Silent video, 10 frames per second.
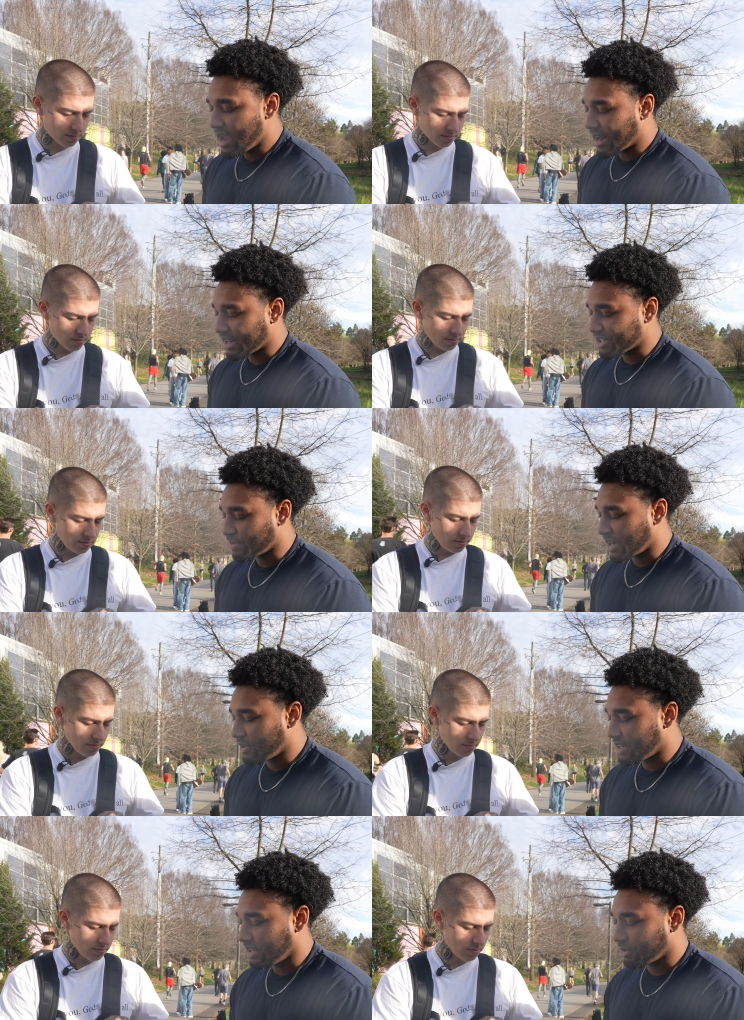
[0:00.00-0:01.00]
Speaker 1: and I just pray you
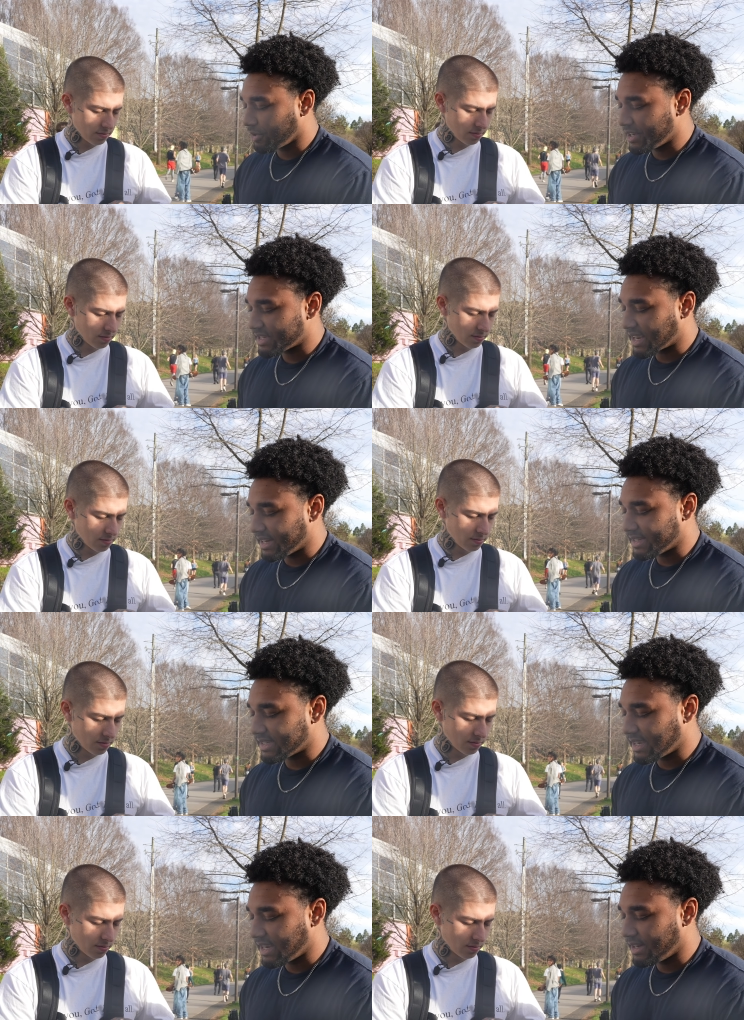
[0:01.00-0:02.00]
can increase any
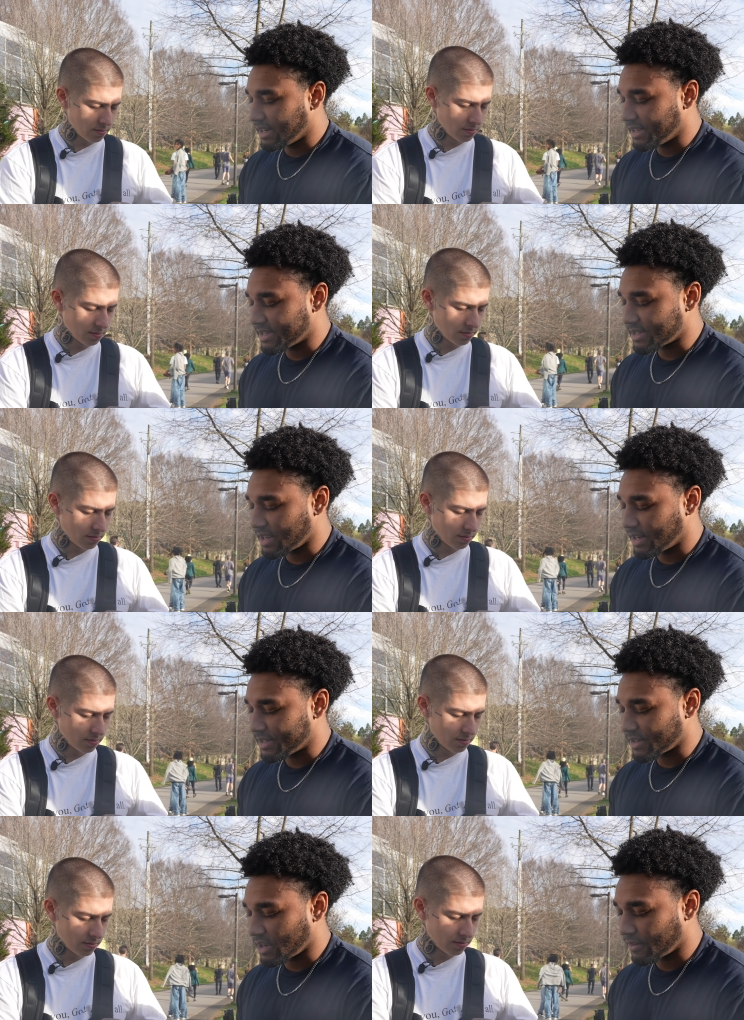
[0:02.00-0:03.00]
seed in his in
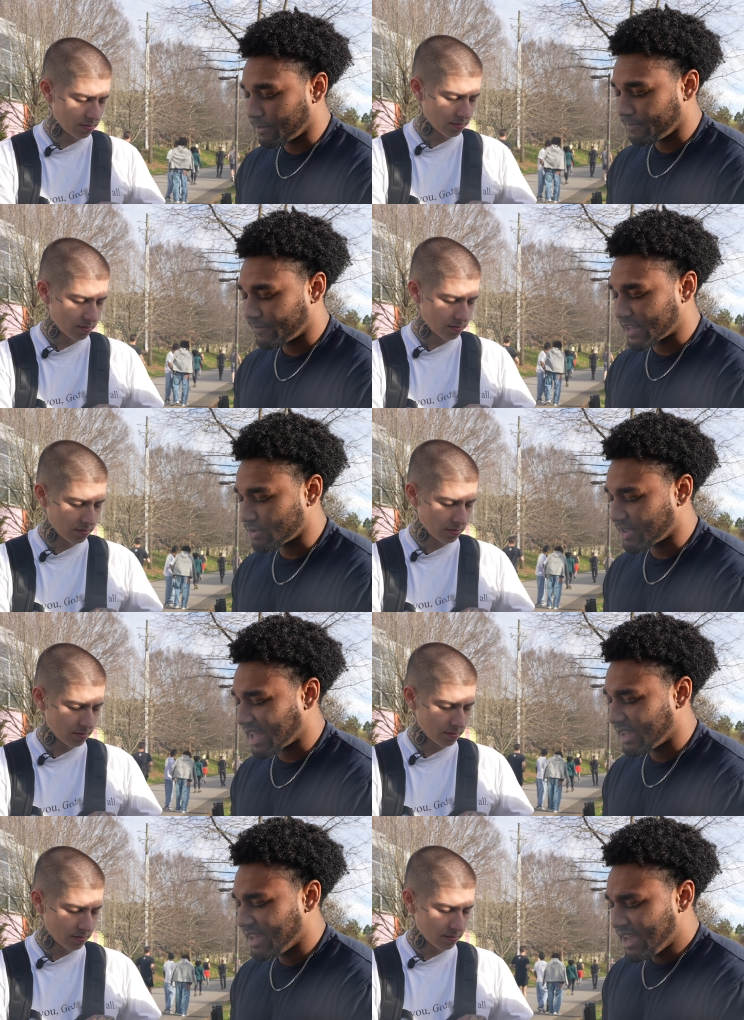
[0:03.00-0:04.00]
his uh, vessel
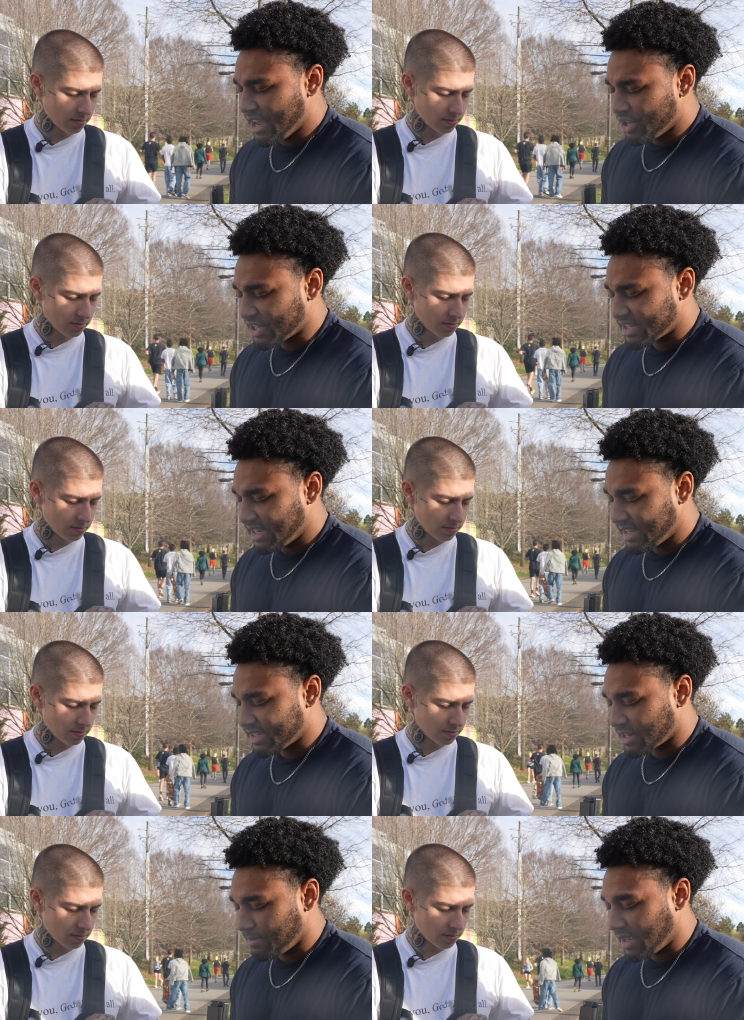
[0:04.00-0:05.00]
that just
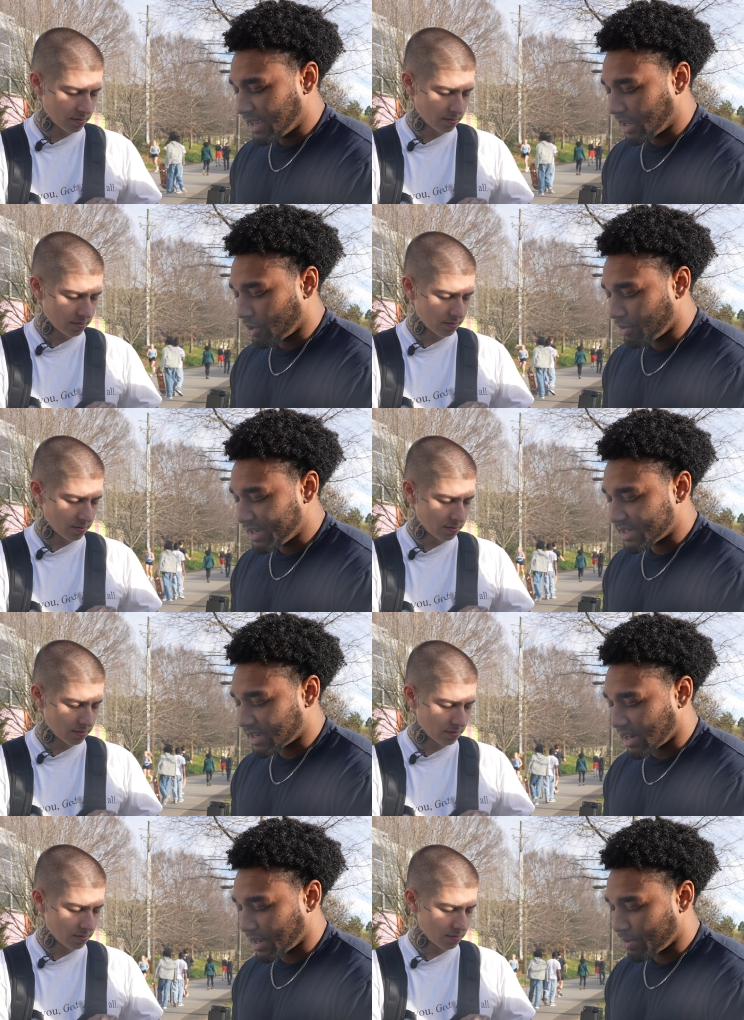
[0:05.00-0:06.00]
needs to be increased.
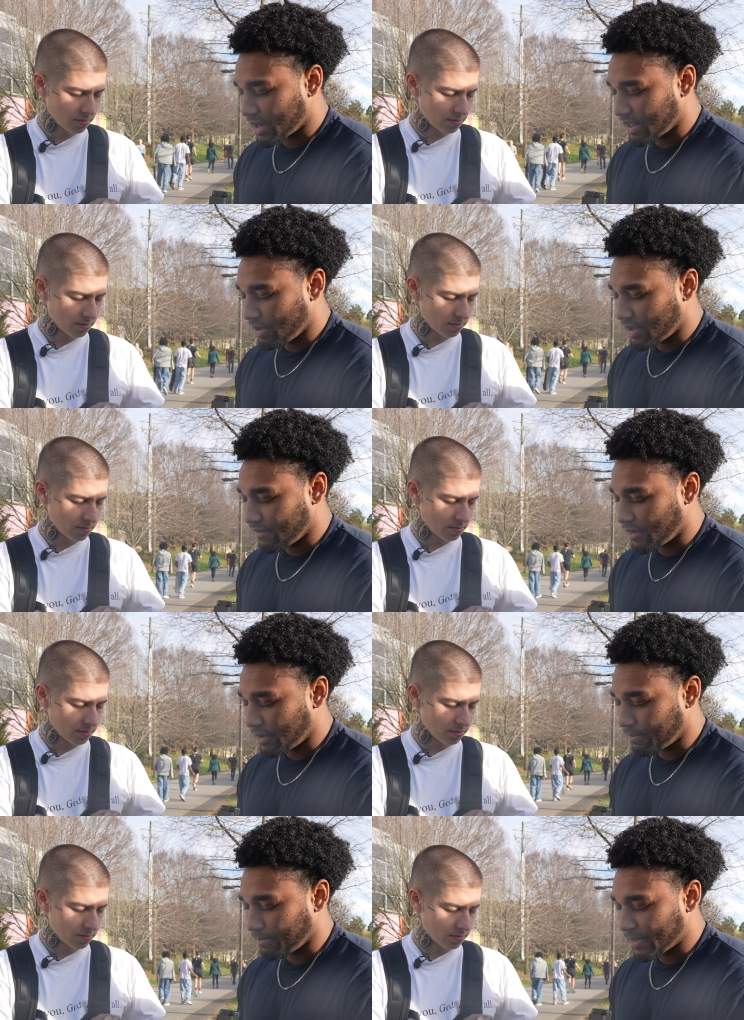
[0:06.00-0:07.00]
God, I pray that you give
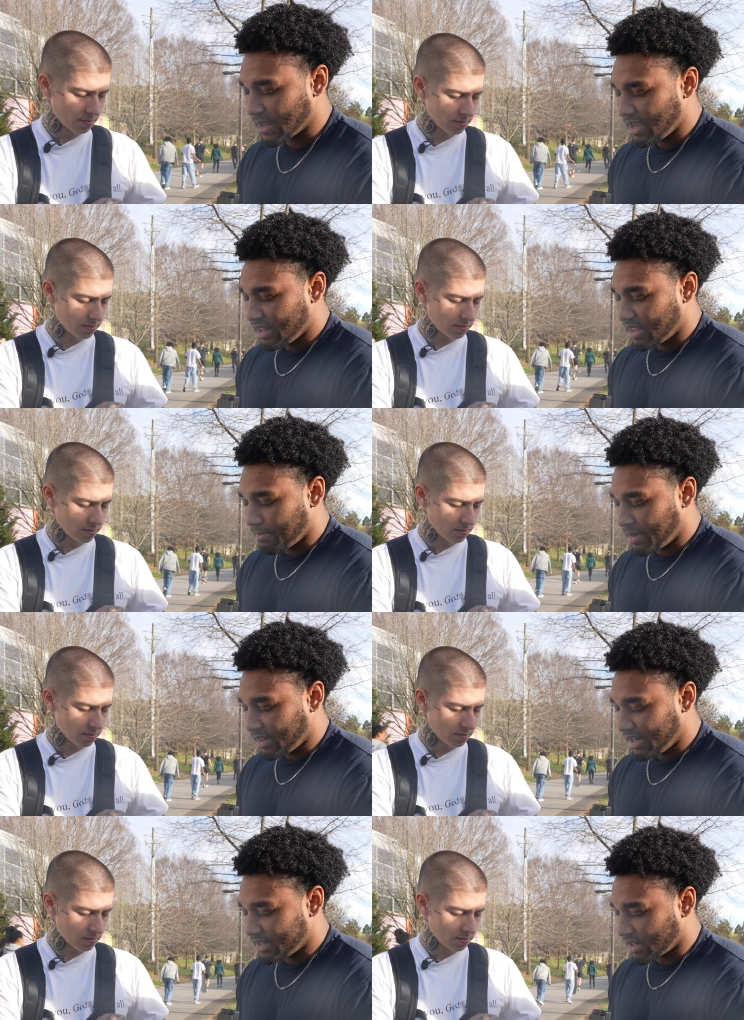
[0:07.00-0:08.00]
him the
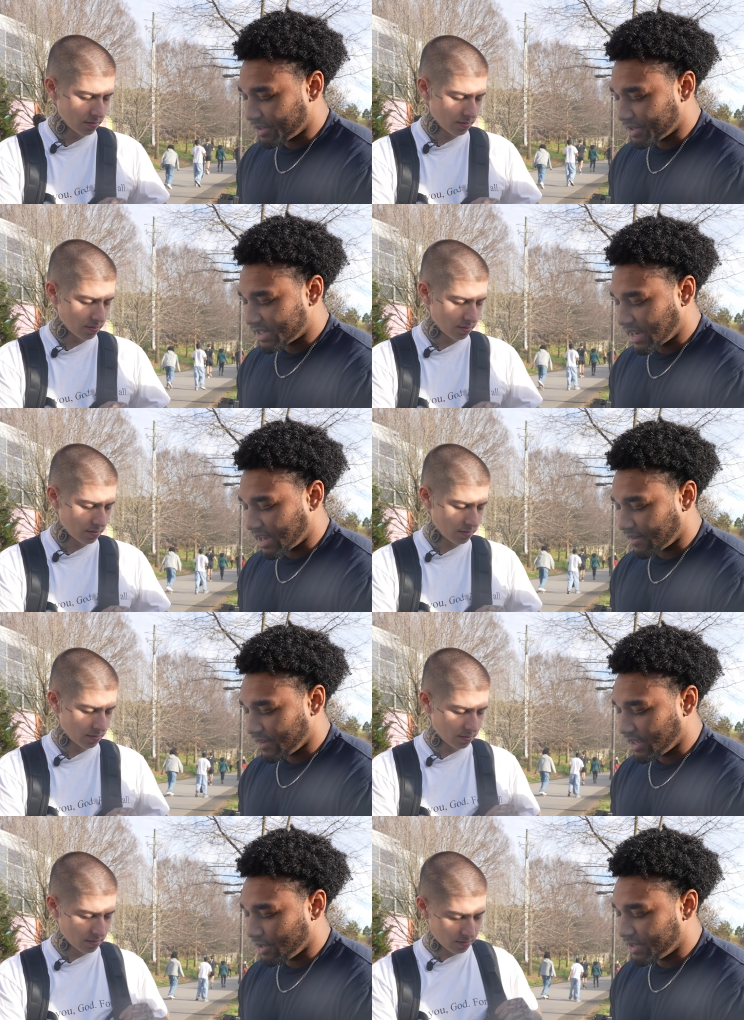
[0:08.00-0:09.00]
ability to understand
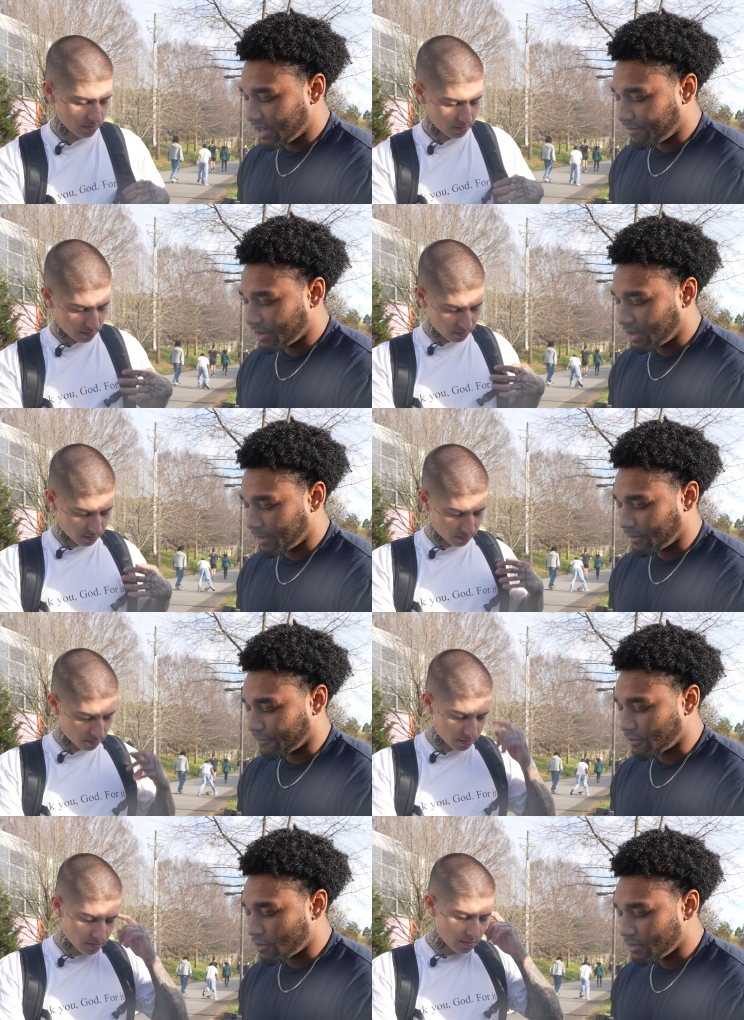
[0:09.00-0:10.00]
everything you did for him in
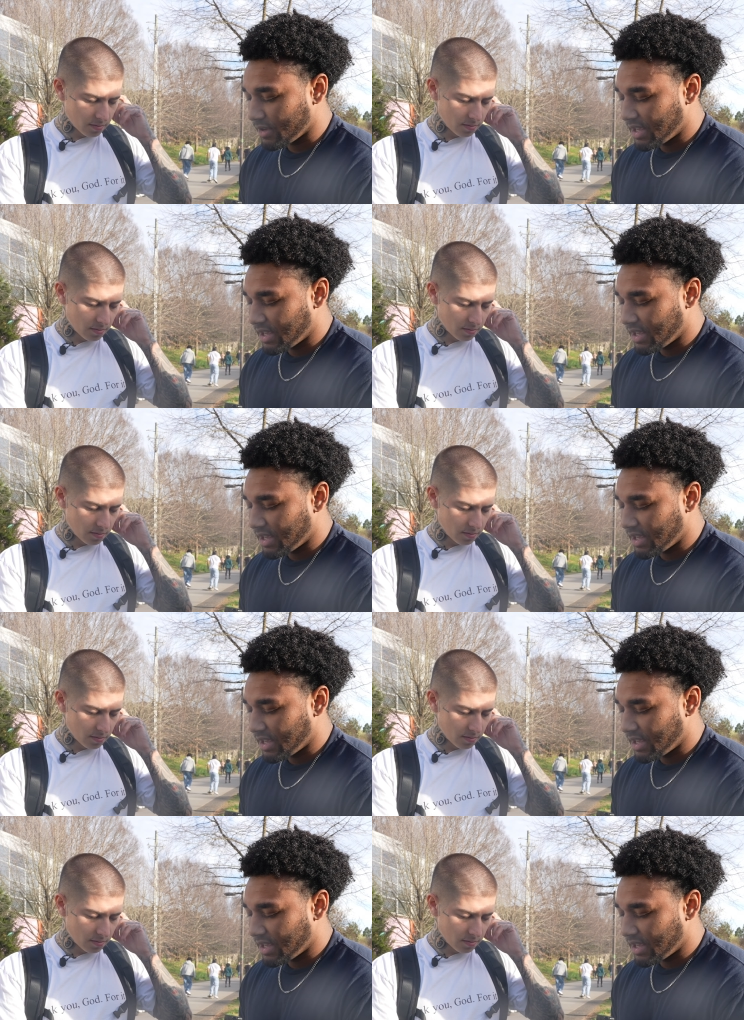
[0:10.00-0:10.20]
full,